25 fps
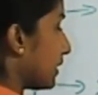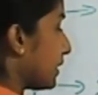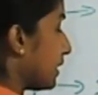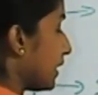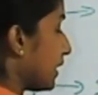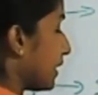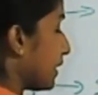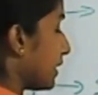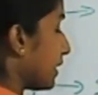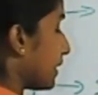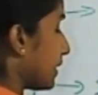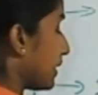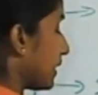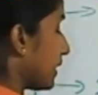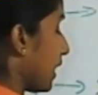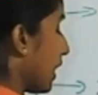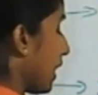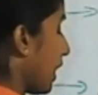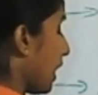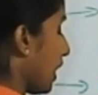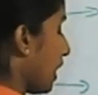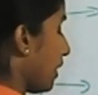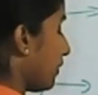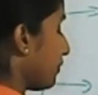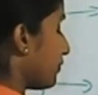Then
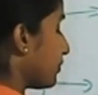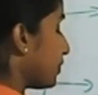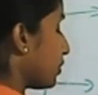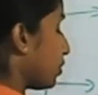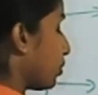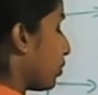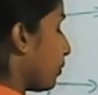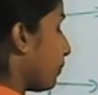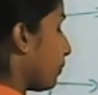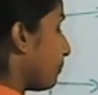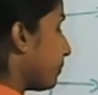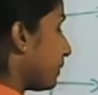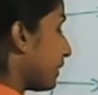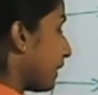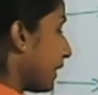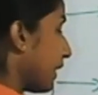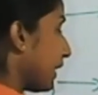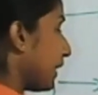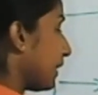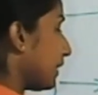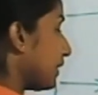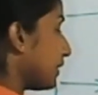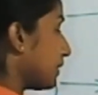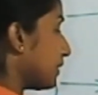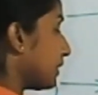after
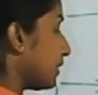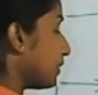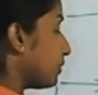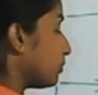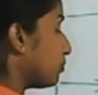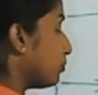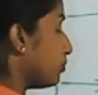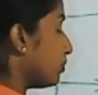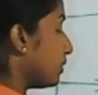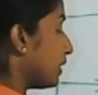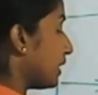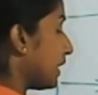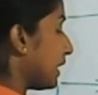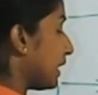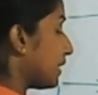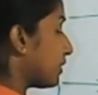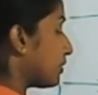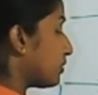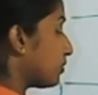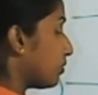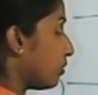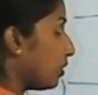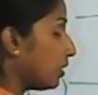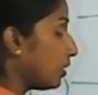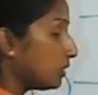obtaining the 2
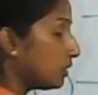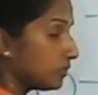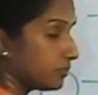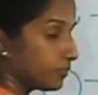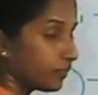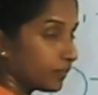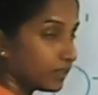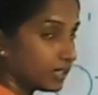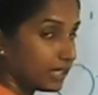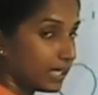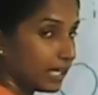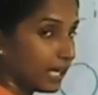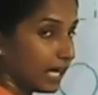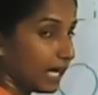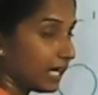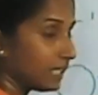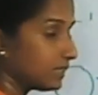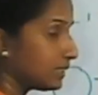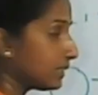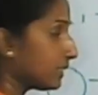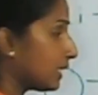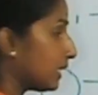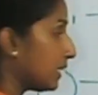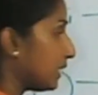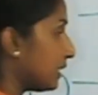electrons for the
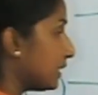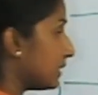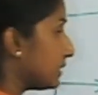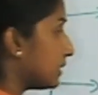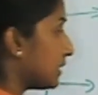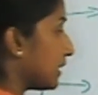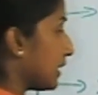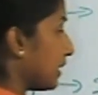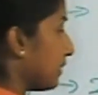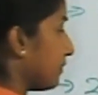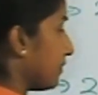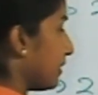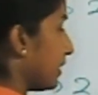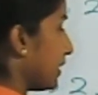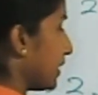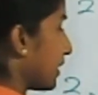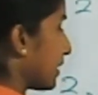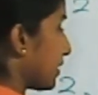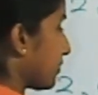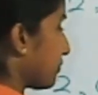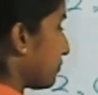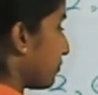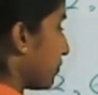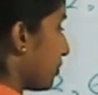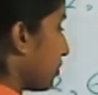last energy level,
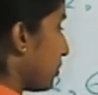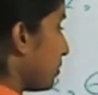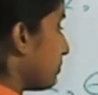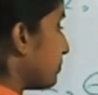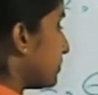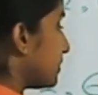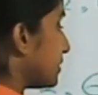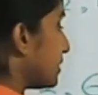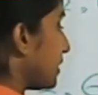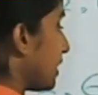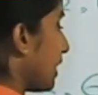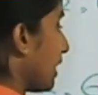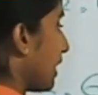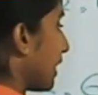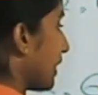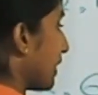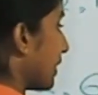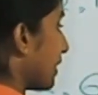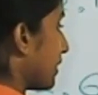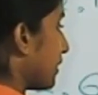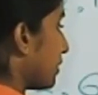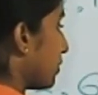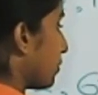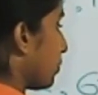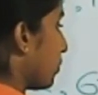it forms the
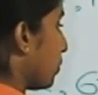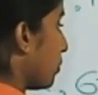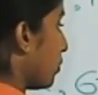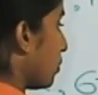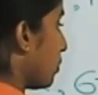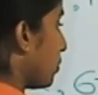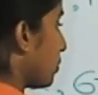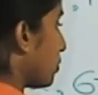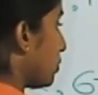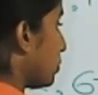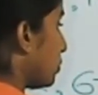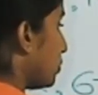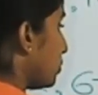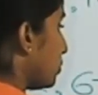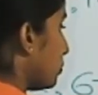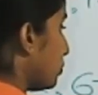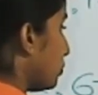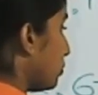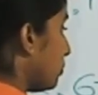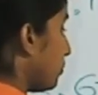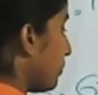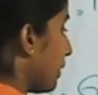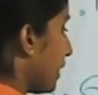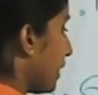ion O2